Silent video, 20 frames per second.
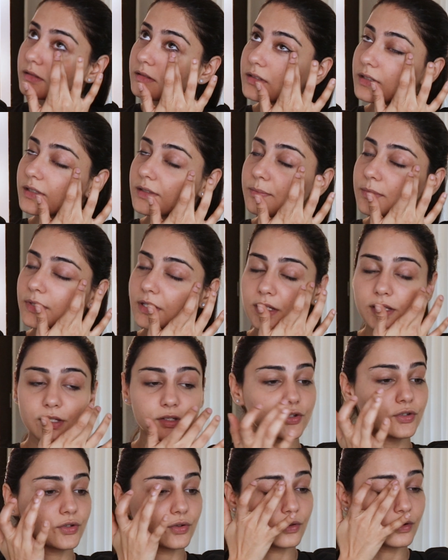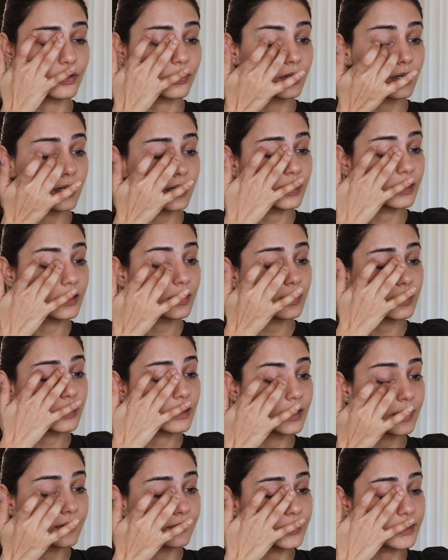just making sure
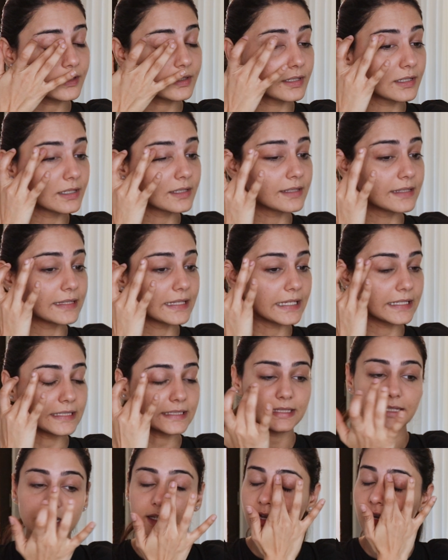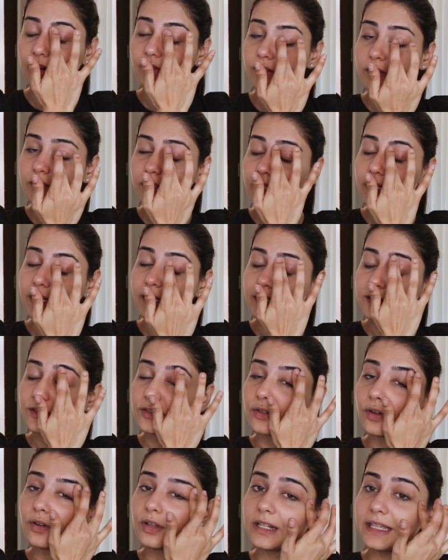everything is nicely covered and
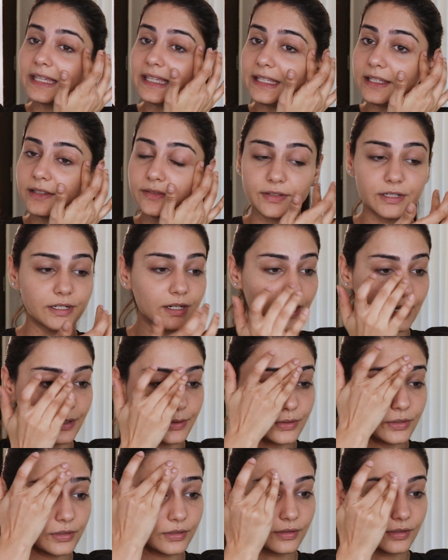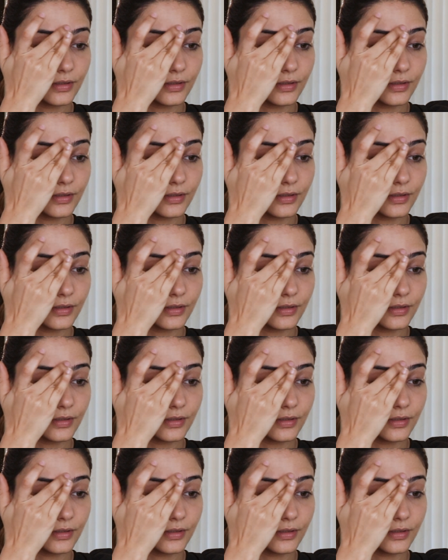it's all evened out.